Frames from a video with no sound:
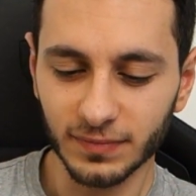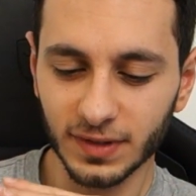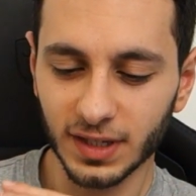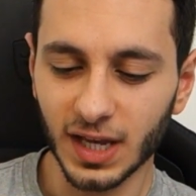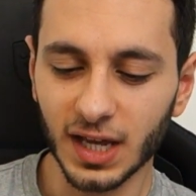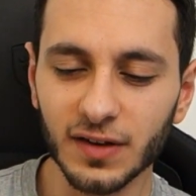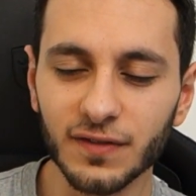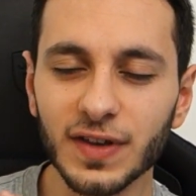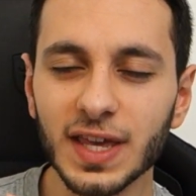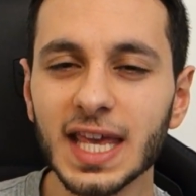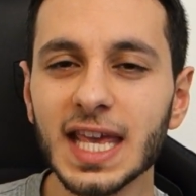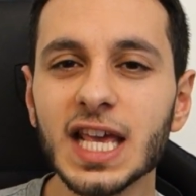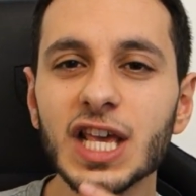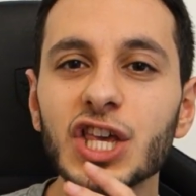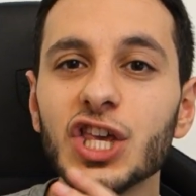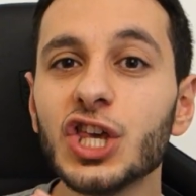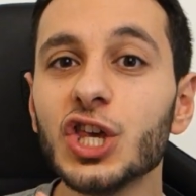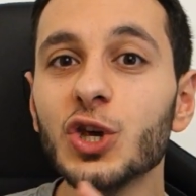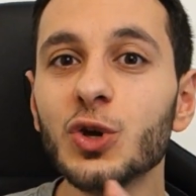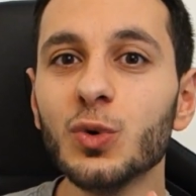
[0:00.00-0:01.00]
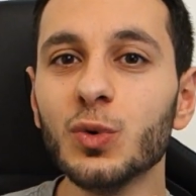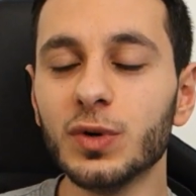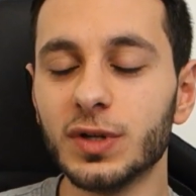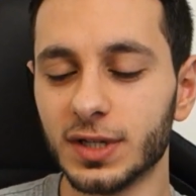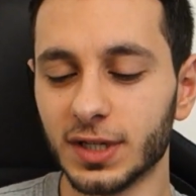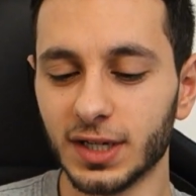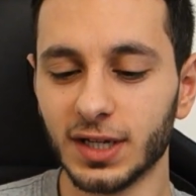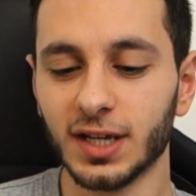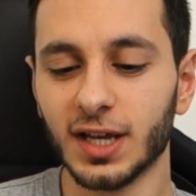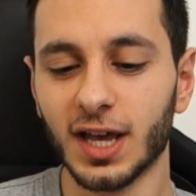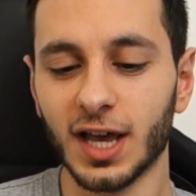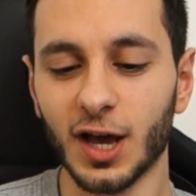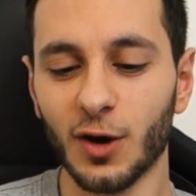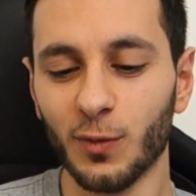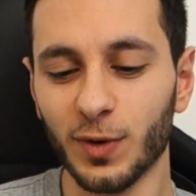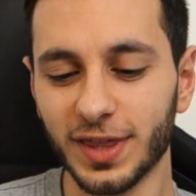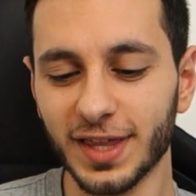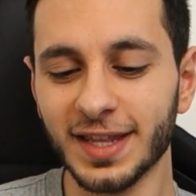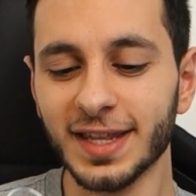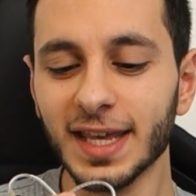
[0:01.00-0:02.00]
kind of EQ'd
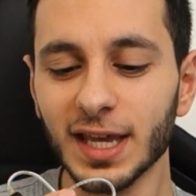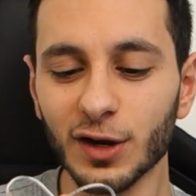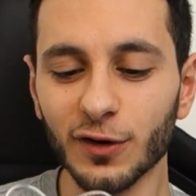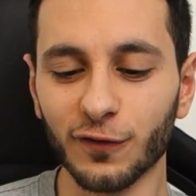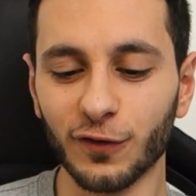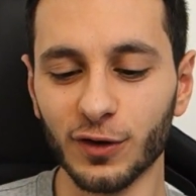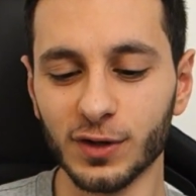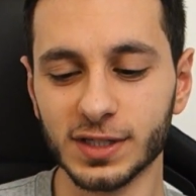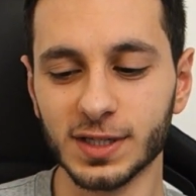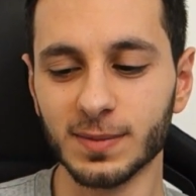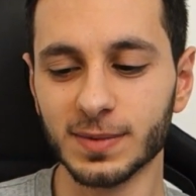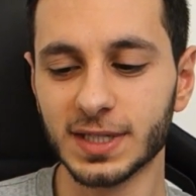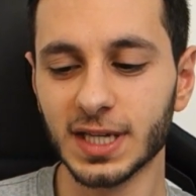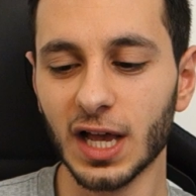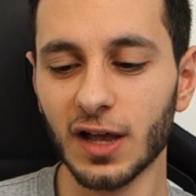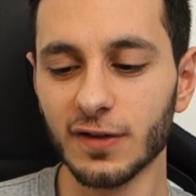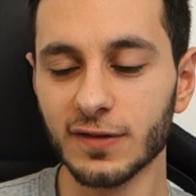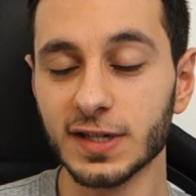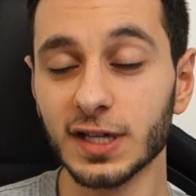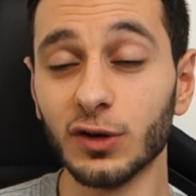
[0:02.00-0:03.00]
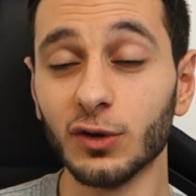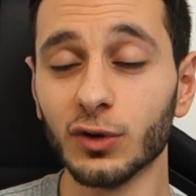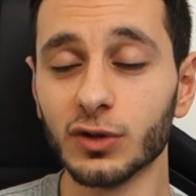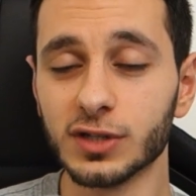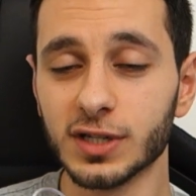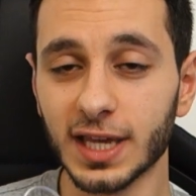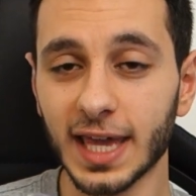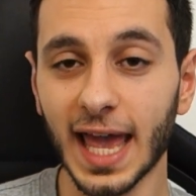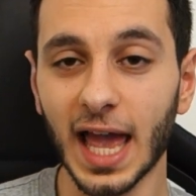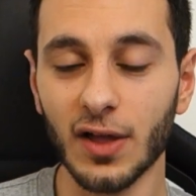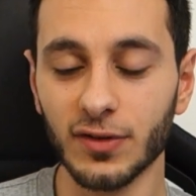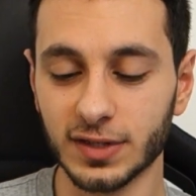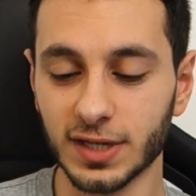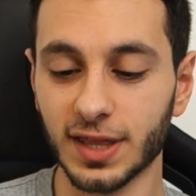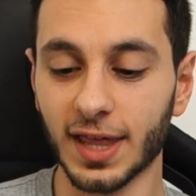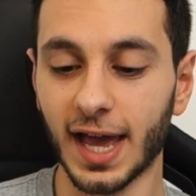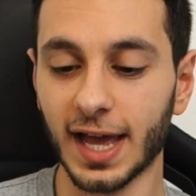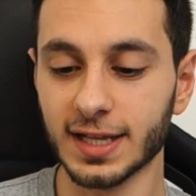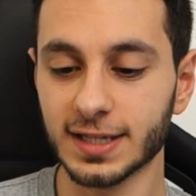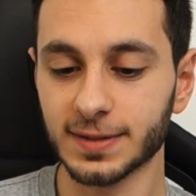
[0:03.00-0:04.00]
within the earphones themselves in order to counter
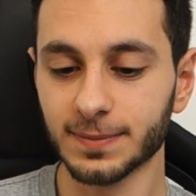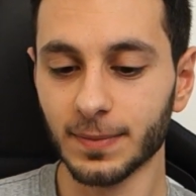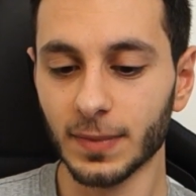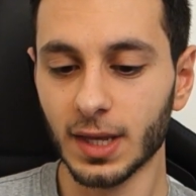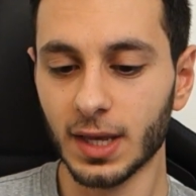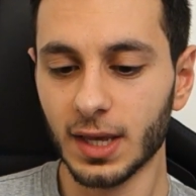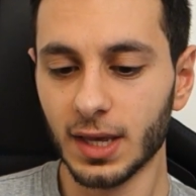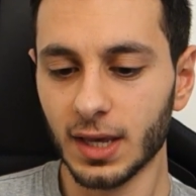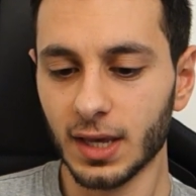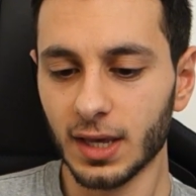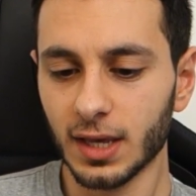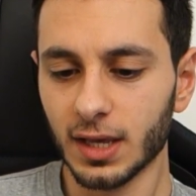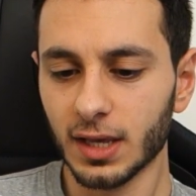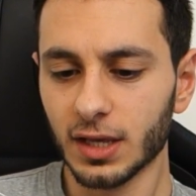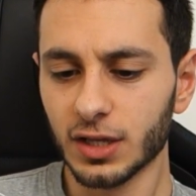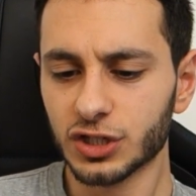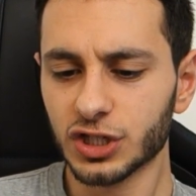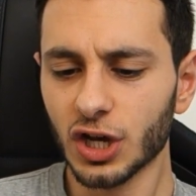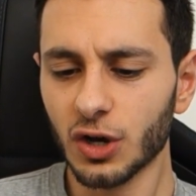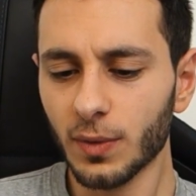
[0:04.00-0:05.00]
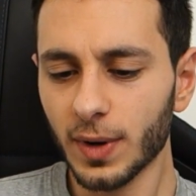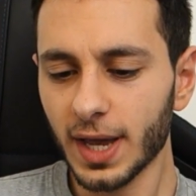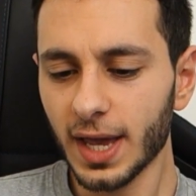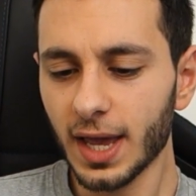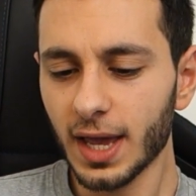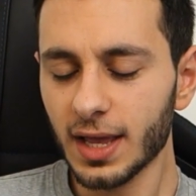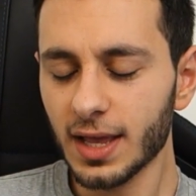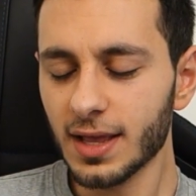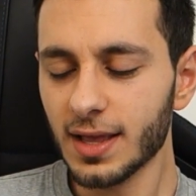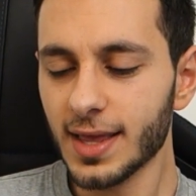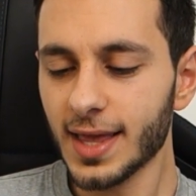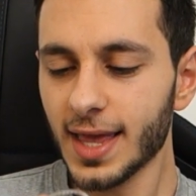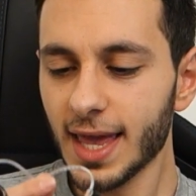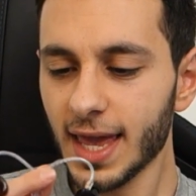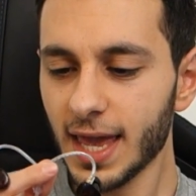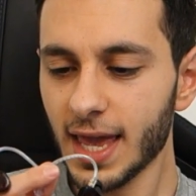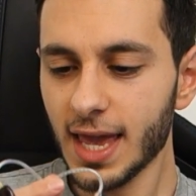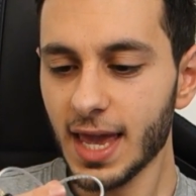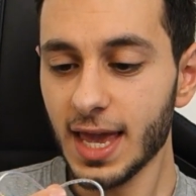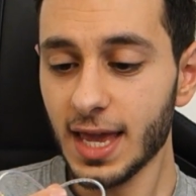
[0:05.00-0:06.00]
that. So
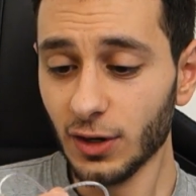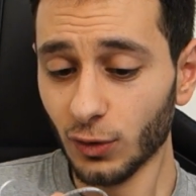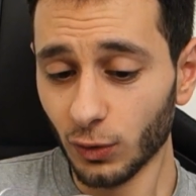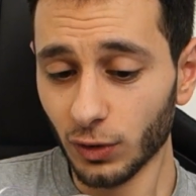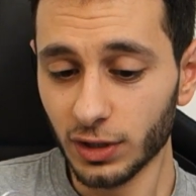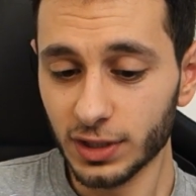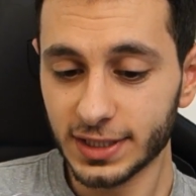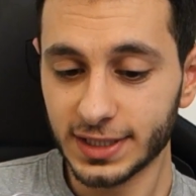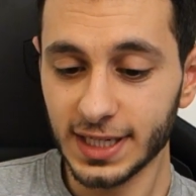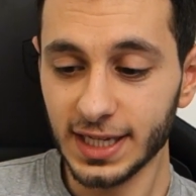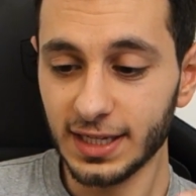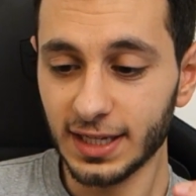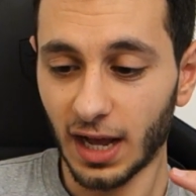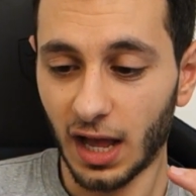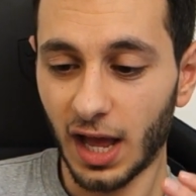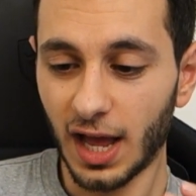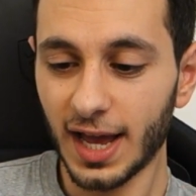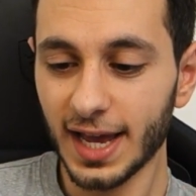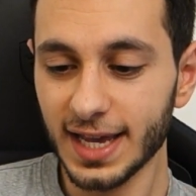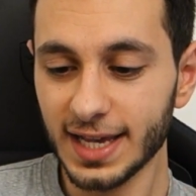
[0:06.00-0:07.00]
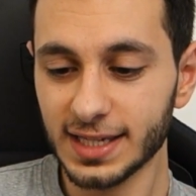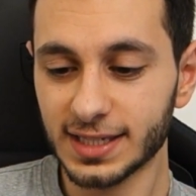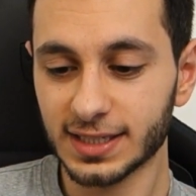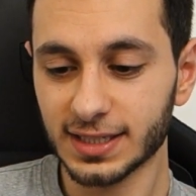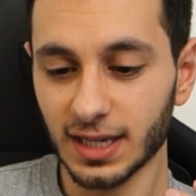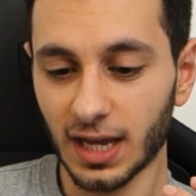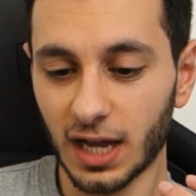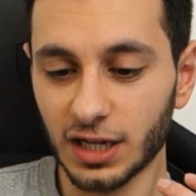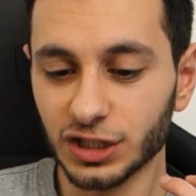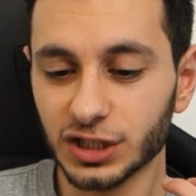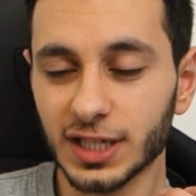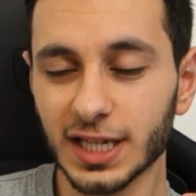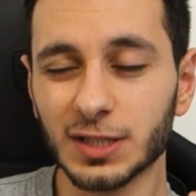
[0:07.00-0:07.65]
in all honesty, the highs, I just